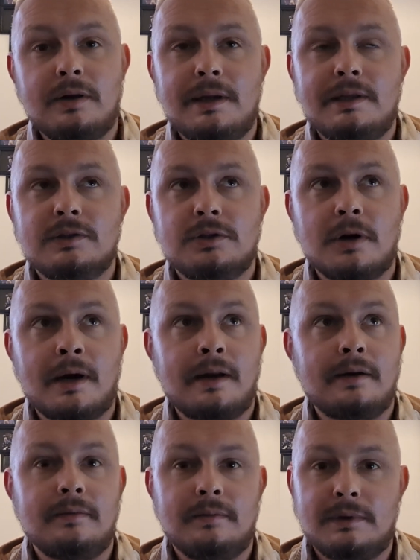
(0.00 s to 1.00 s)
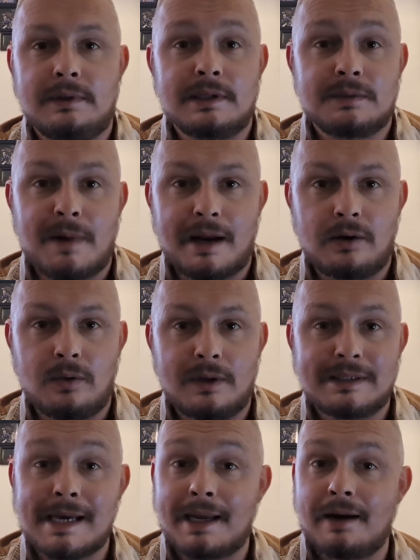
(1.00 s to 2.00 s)
You need to try and dismantle
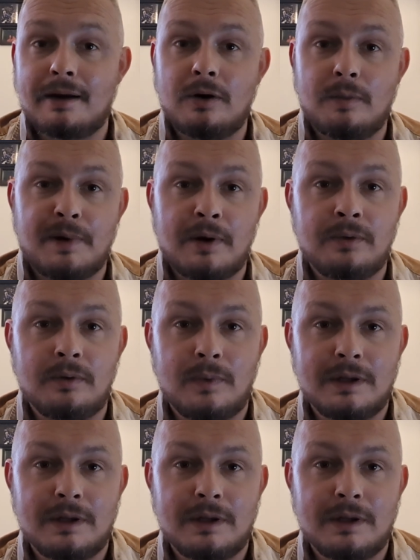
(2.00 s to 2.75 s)
and take out your opponent,